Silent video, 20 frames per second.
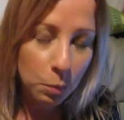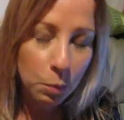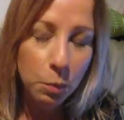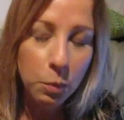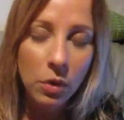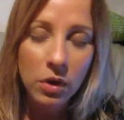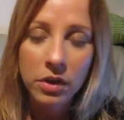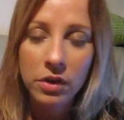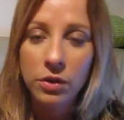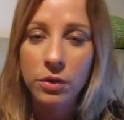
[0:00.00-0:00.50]

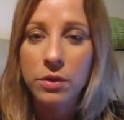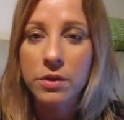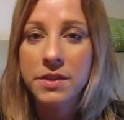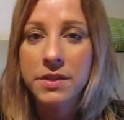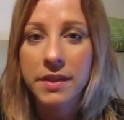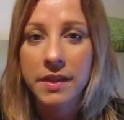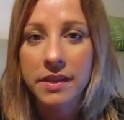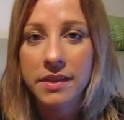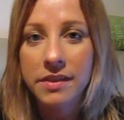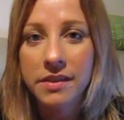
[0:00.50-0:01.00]
what caused
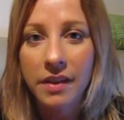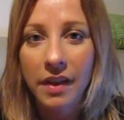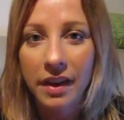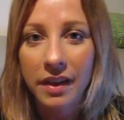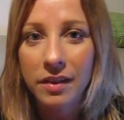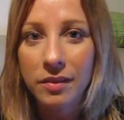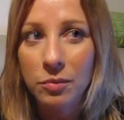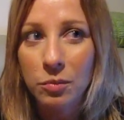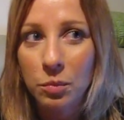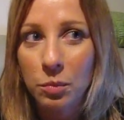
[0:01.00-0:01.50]
this? Like,
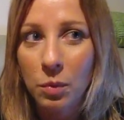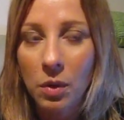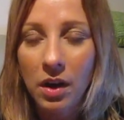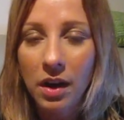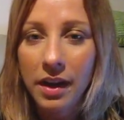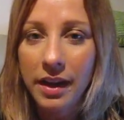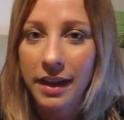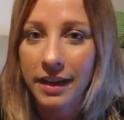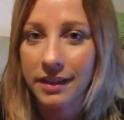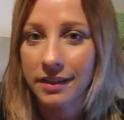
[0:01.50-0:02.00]

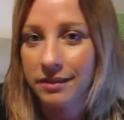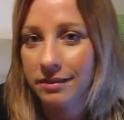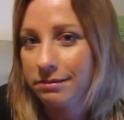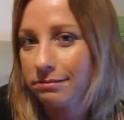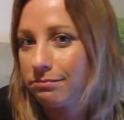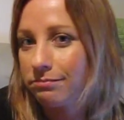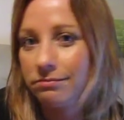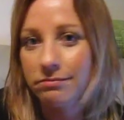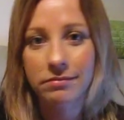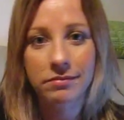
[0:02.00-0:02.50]
why?
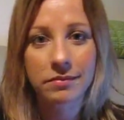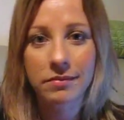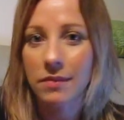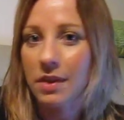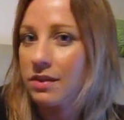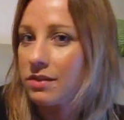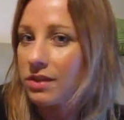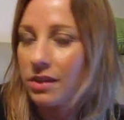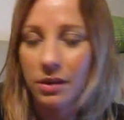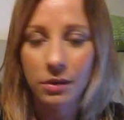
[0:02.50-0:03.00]

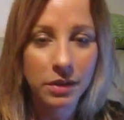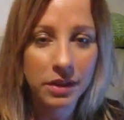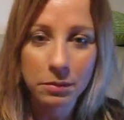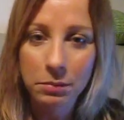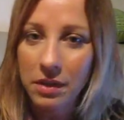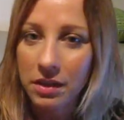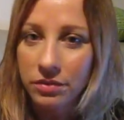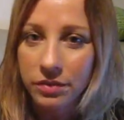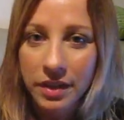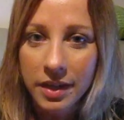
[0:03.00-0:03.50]
There's no one in
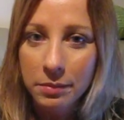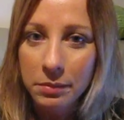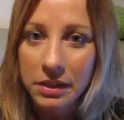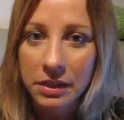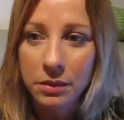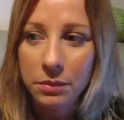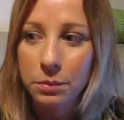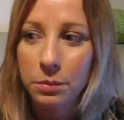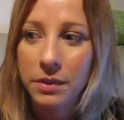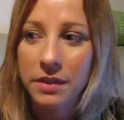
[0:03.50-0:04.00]
my
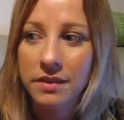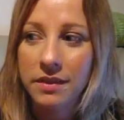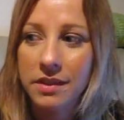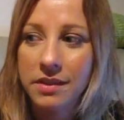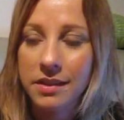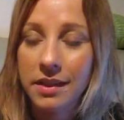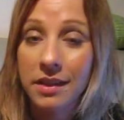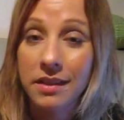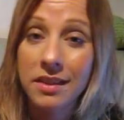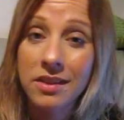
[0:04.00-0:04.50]
family with
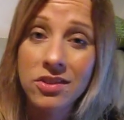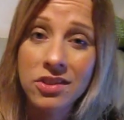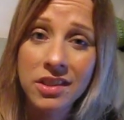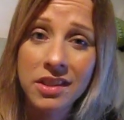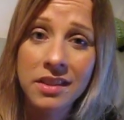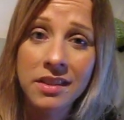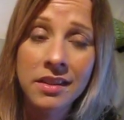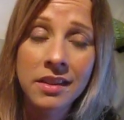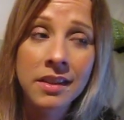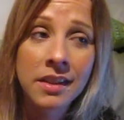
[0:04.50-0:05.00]
this
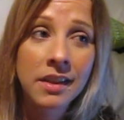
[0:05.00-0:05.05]
condition.